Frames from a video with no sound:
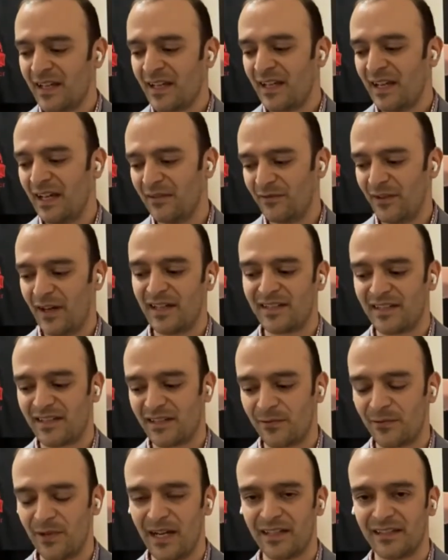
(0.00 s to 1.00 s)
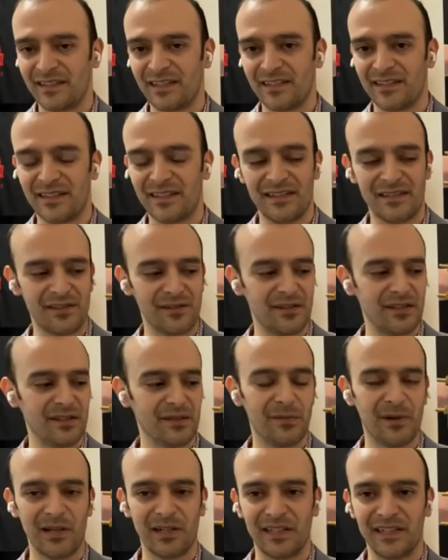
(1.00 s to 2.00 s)
and fastest reacting sensor on the
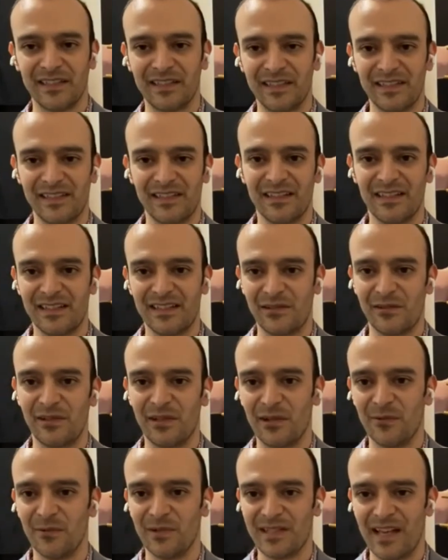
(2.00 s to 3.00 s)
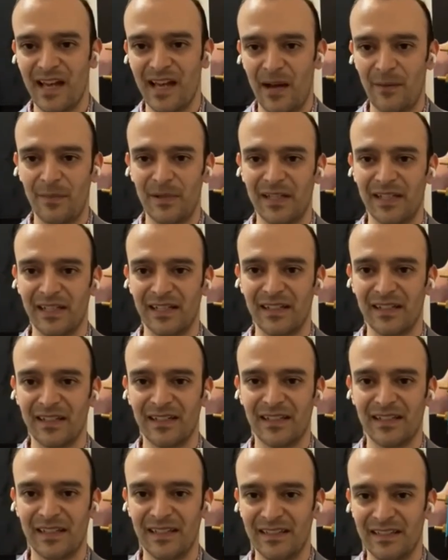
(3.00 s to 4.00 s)
market. This lets you know what's happening
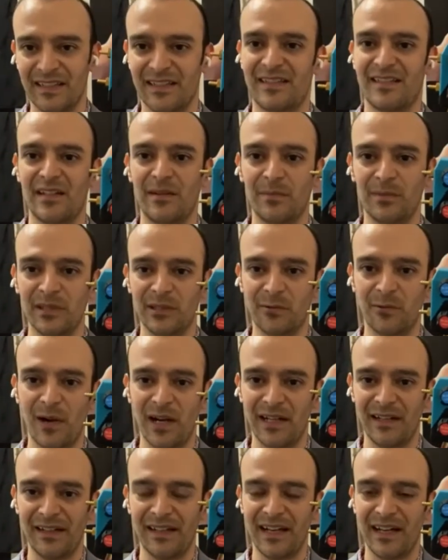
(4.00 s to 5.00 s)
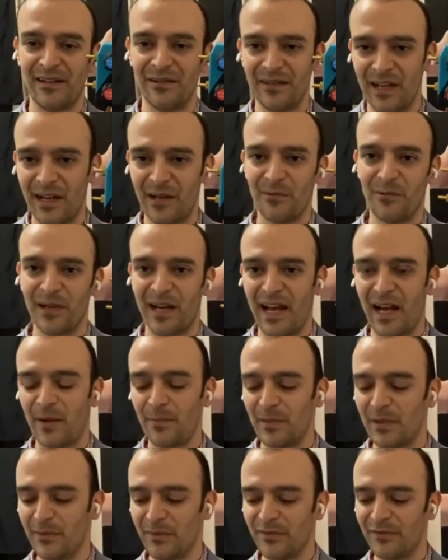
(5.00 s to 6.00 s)
in the assembly right now, not what
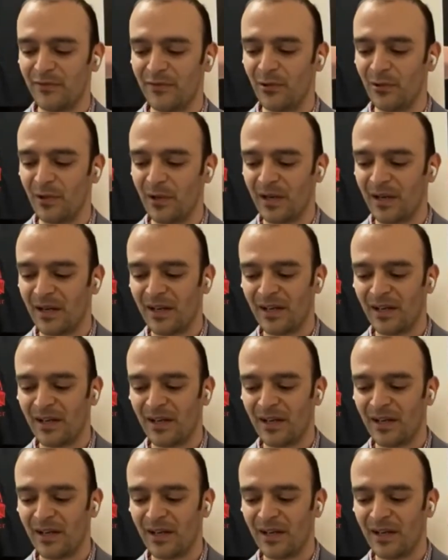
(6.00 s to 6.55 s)
happened before.